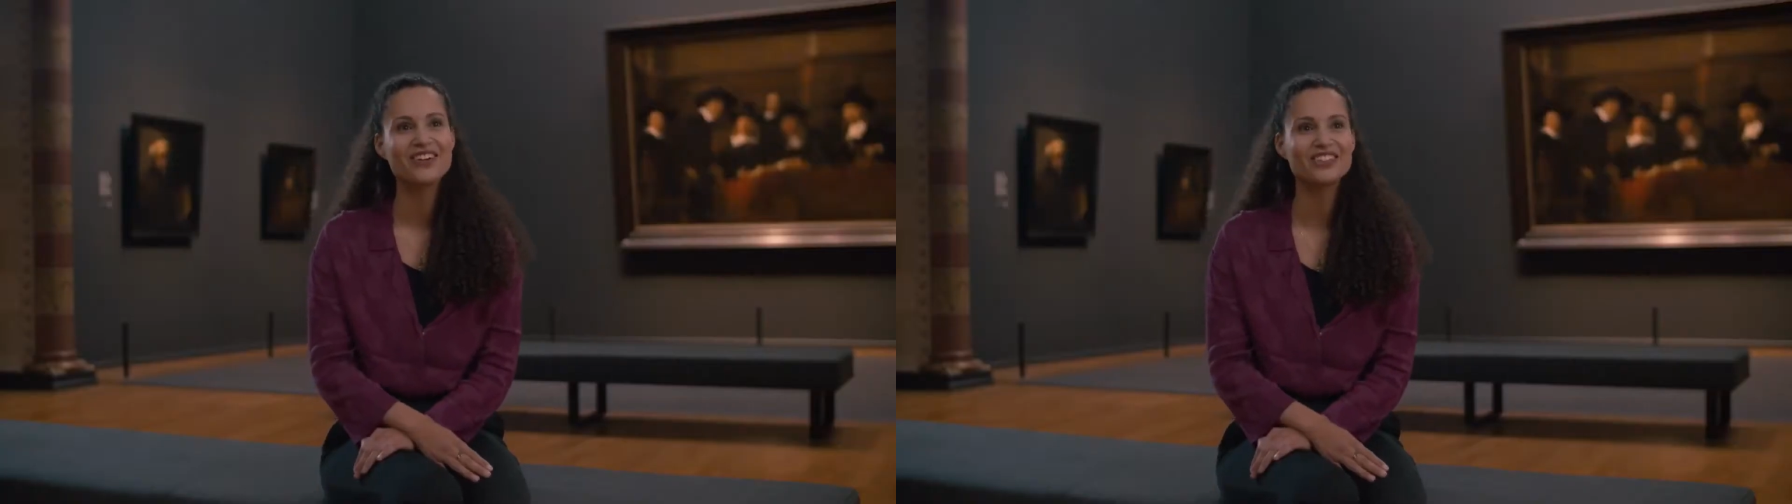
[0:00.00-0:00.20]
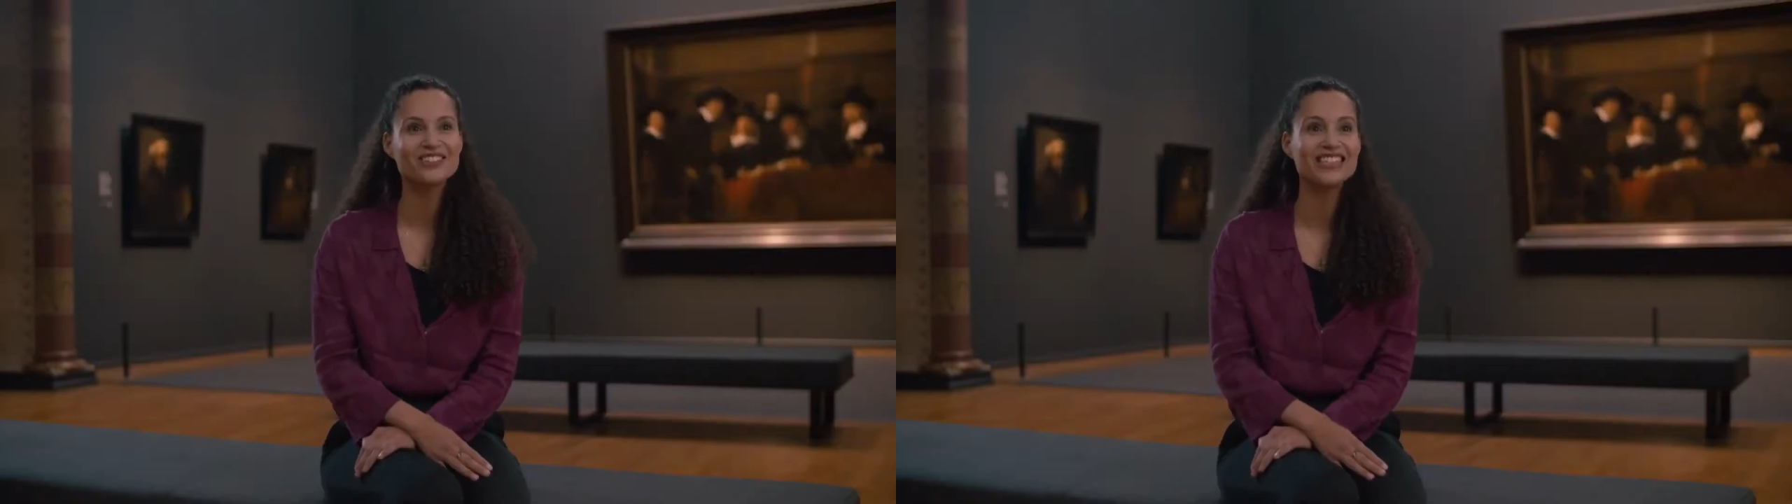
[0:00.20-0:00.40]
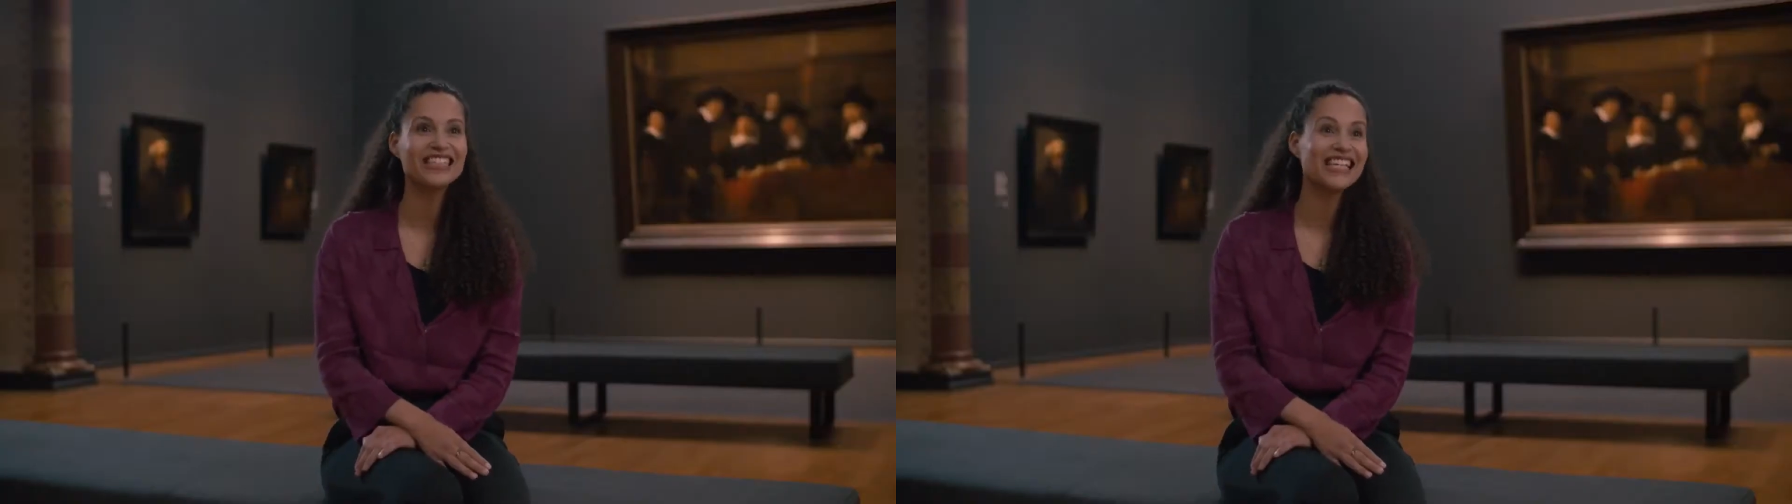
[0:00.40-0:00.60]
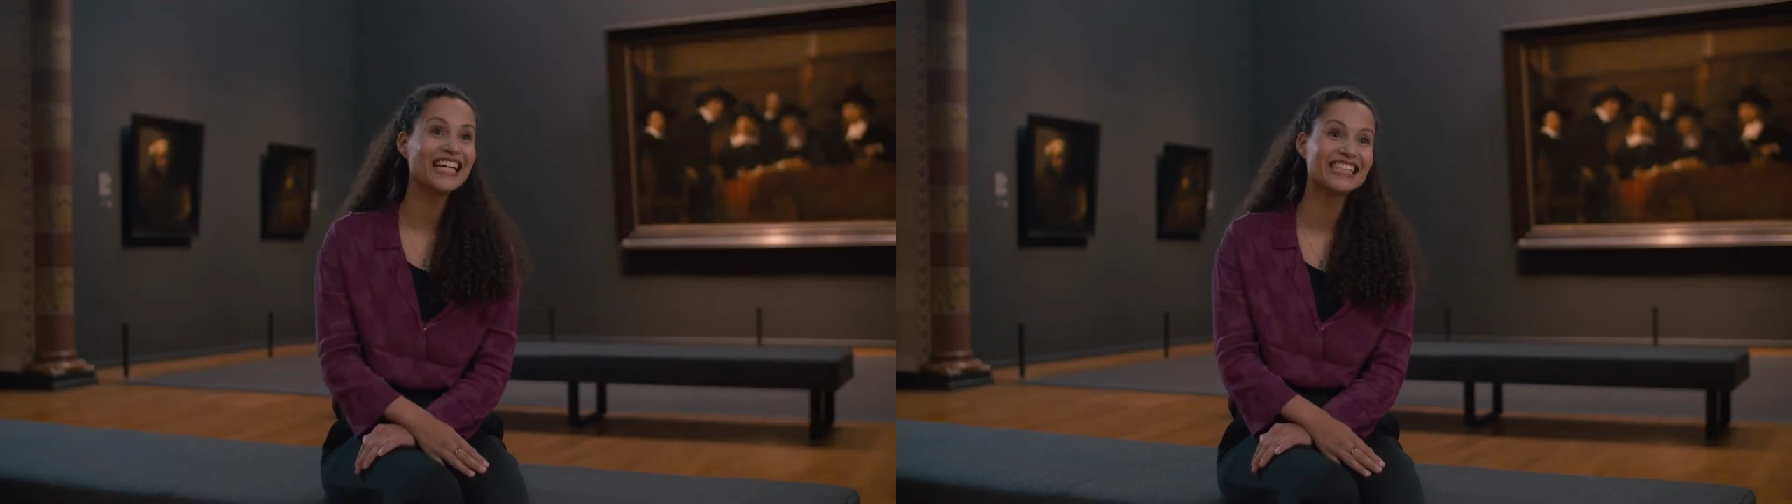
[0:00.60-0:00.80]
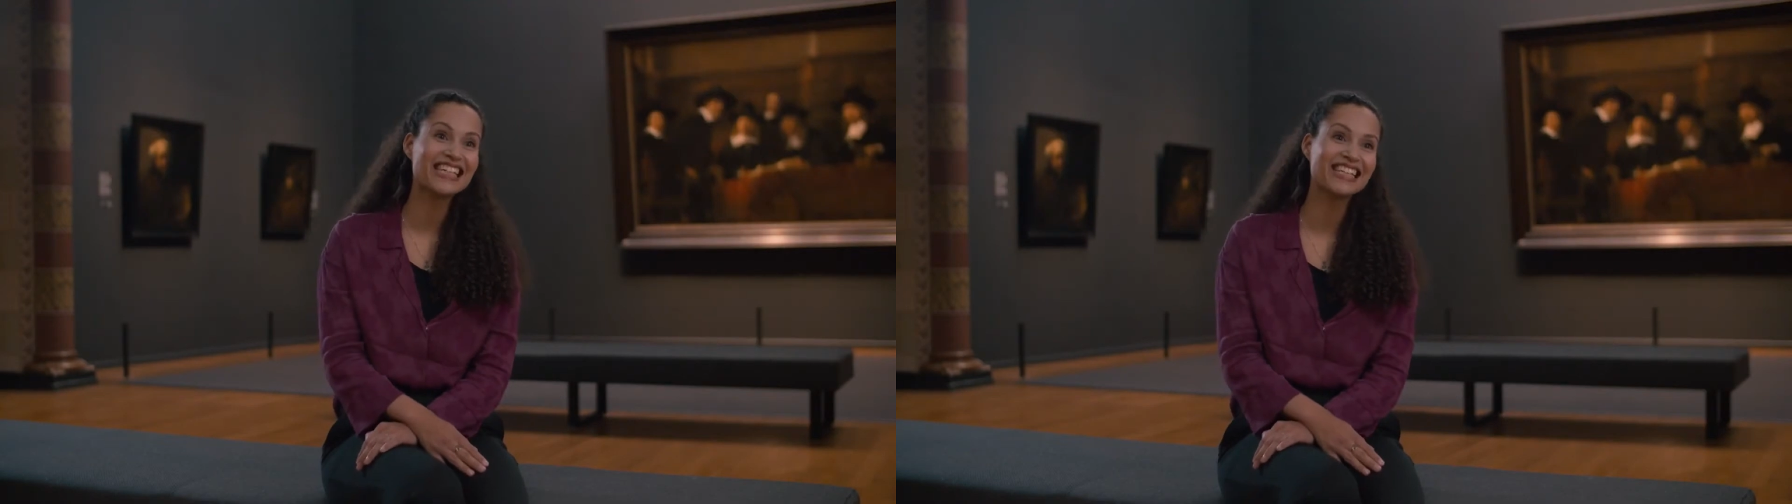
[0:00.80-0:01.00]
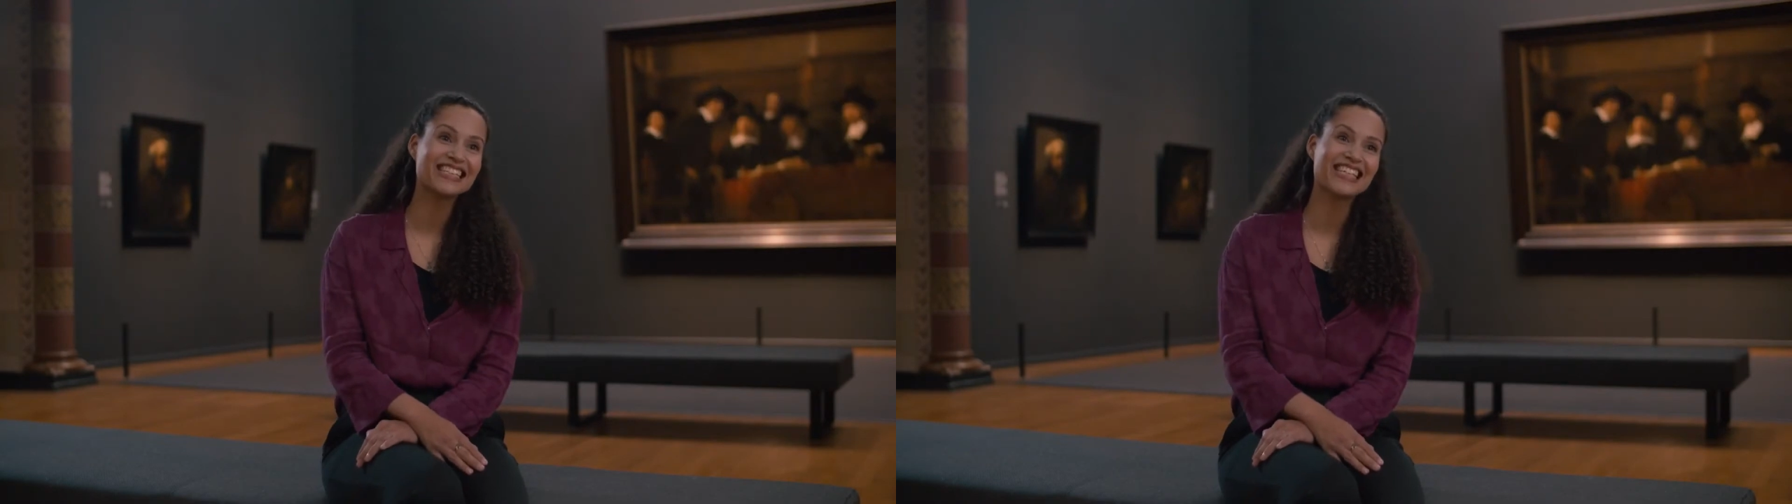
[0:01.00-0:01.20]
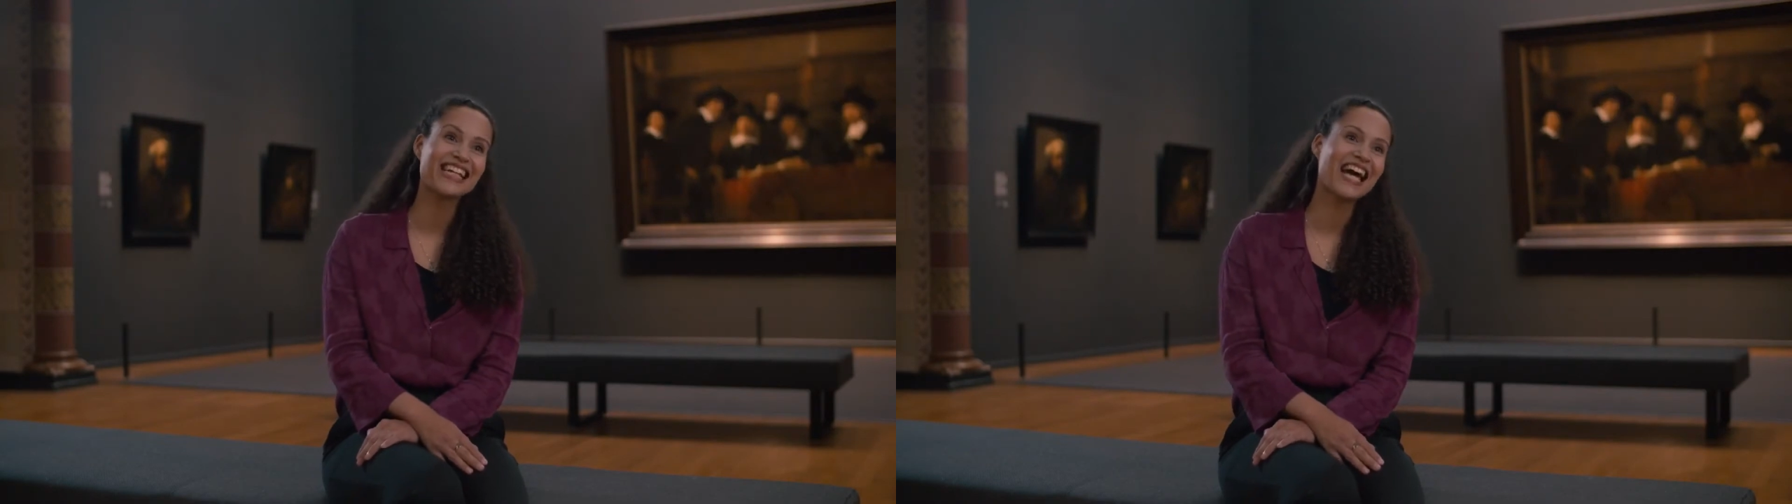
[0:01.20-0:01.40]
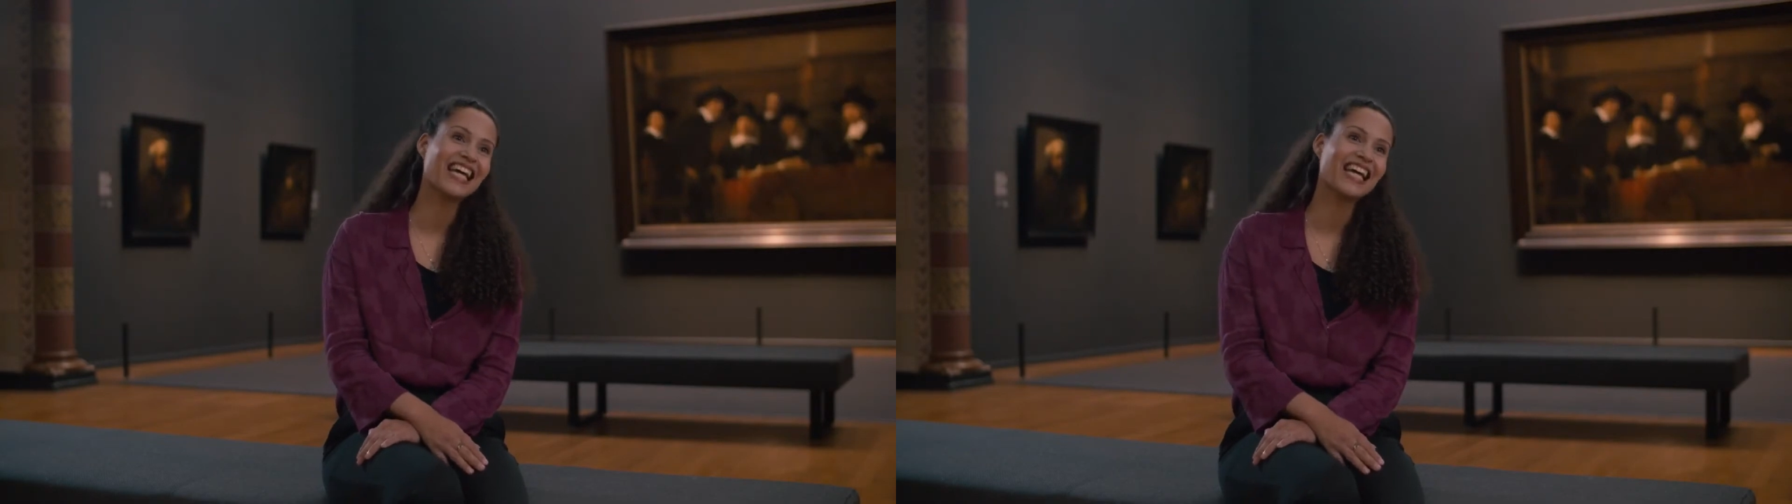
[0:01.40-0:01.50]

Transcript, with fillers: It was really nice, actually.